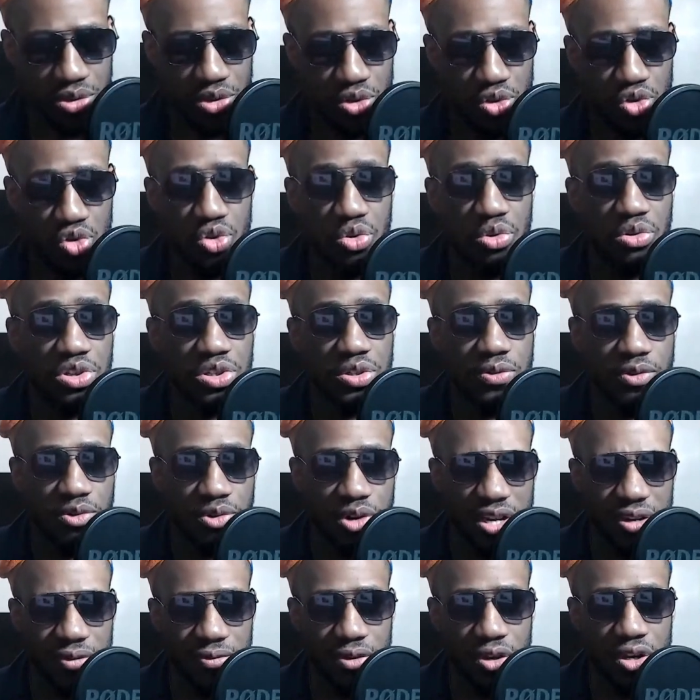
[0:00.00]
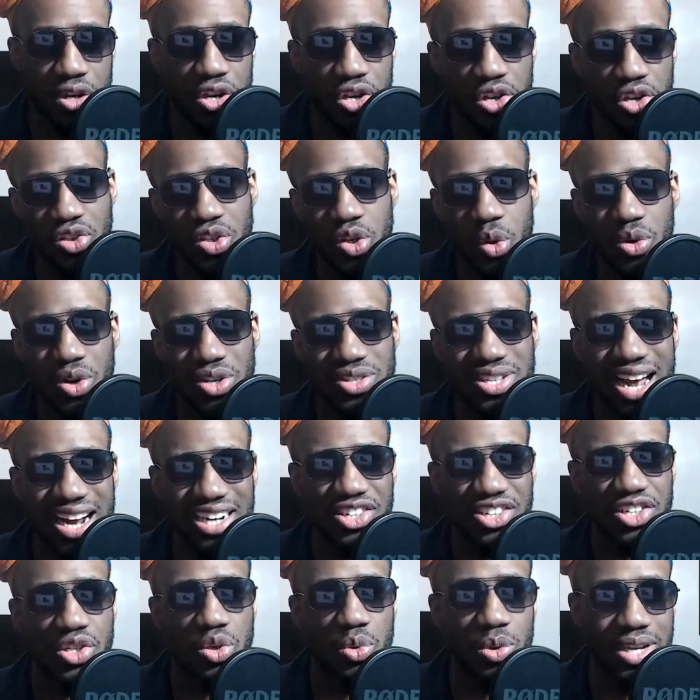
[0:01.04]
to Christopher Reeve. So you're not
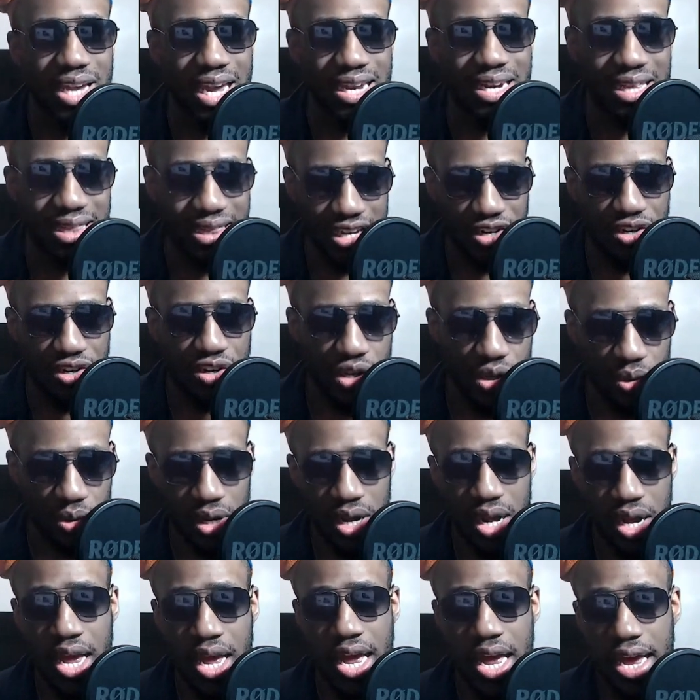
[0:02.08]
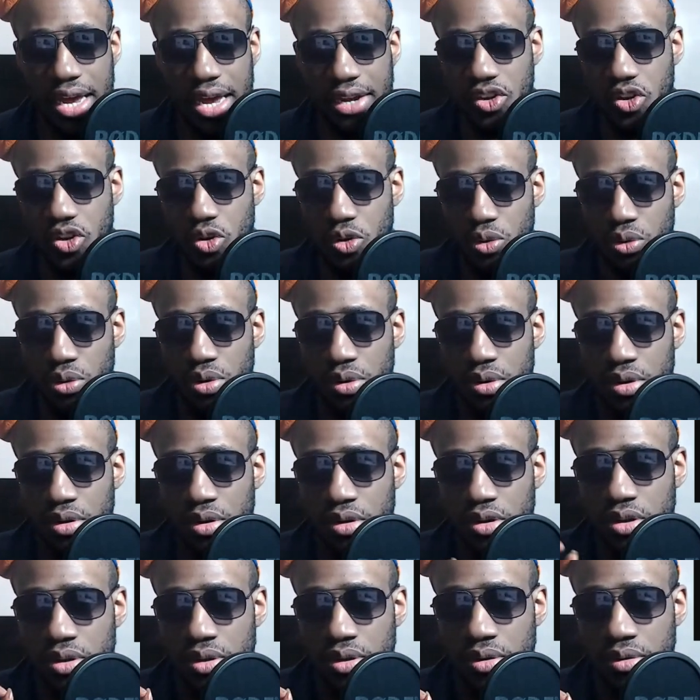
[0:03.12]
actually doing anything new. And you
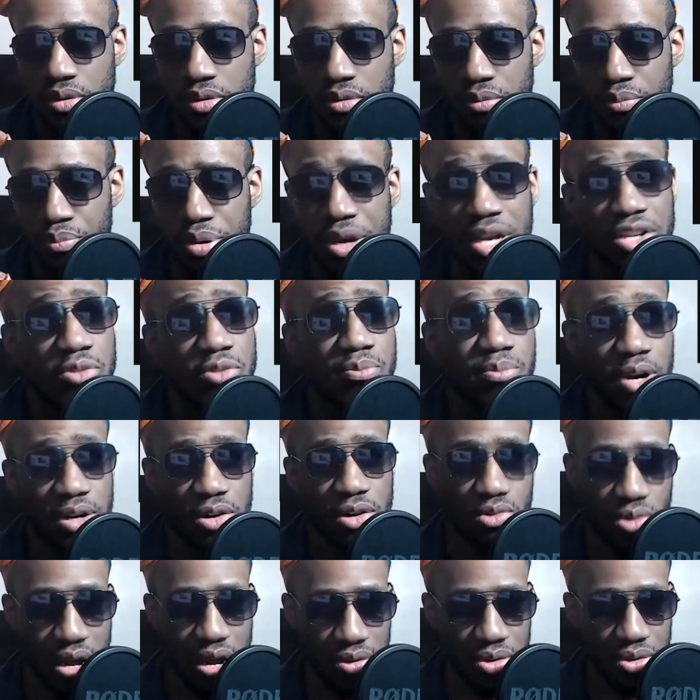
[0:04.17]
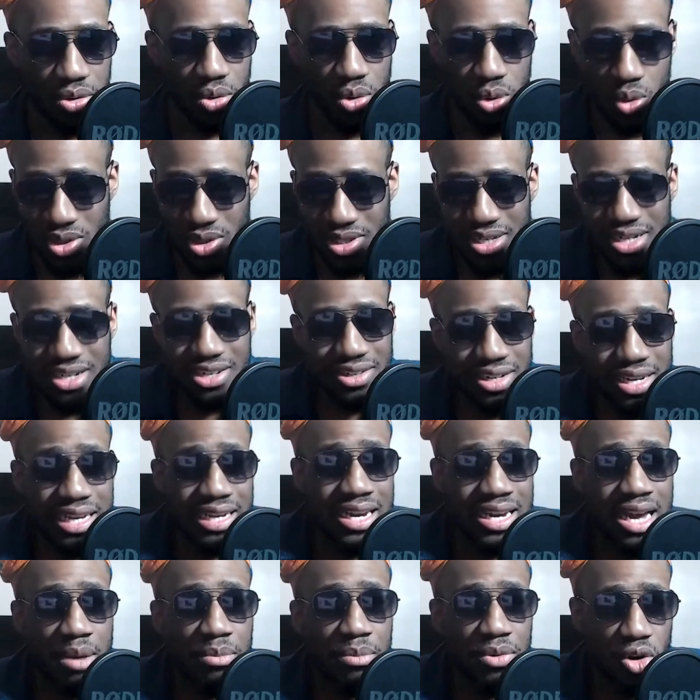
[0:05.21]
picked Brandon Routh, who was literally a
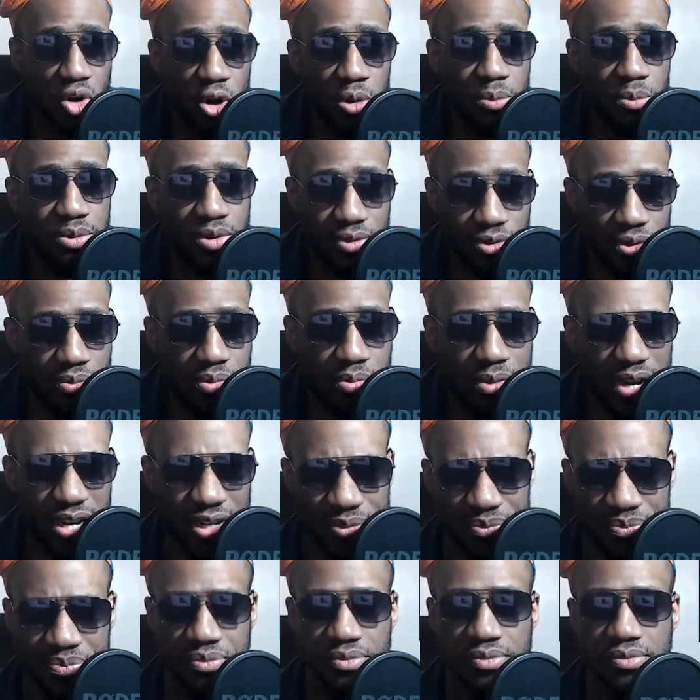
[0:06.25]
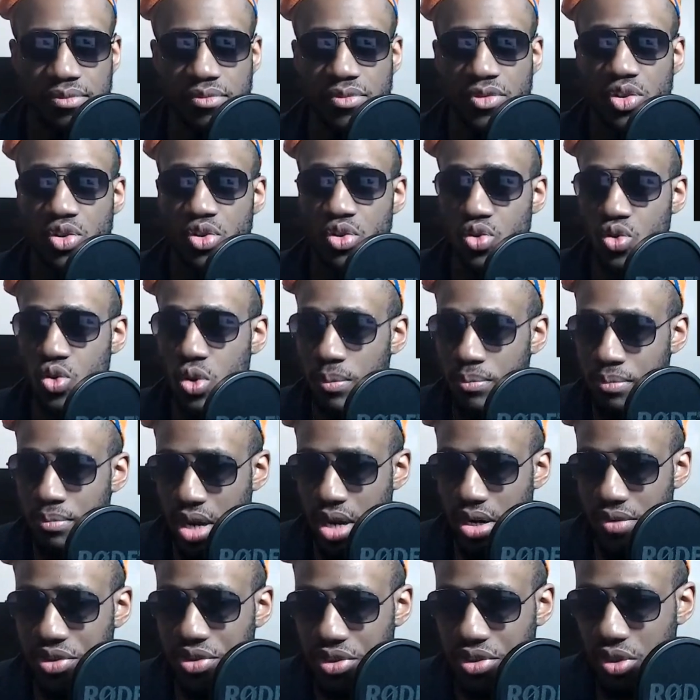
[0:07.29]
carbon copy of Superman. So Man
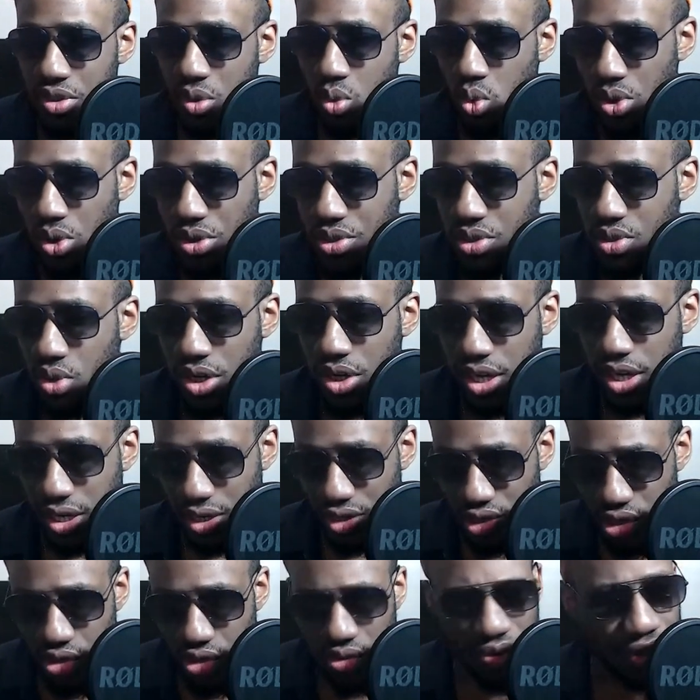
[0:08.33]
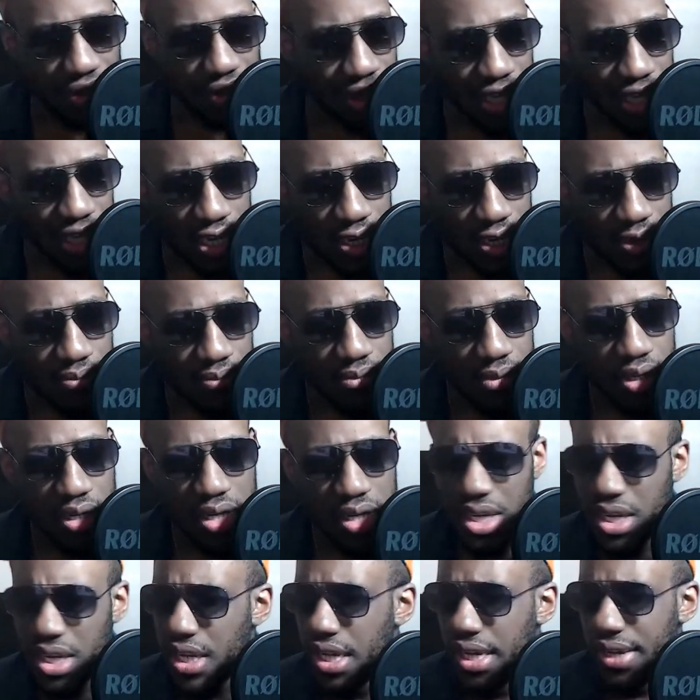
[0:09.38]
of Steel was okay, new theme,
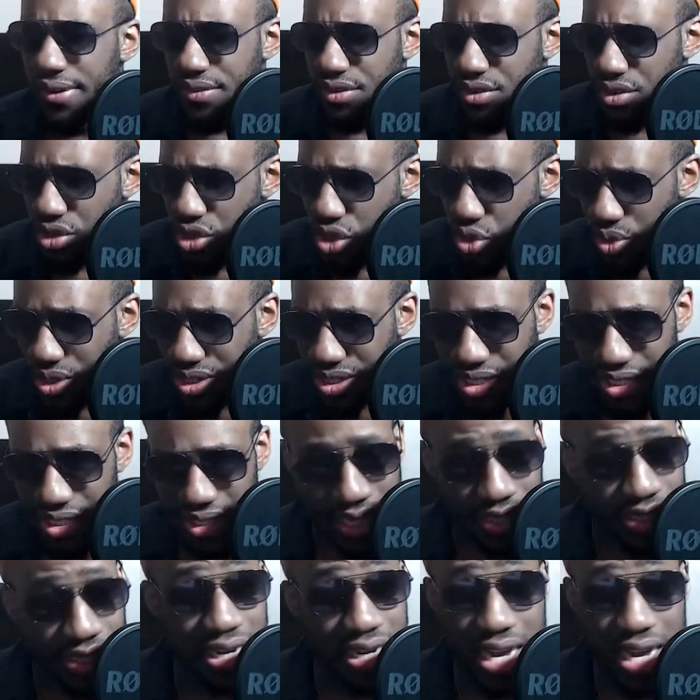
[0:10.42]
new aesthetic,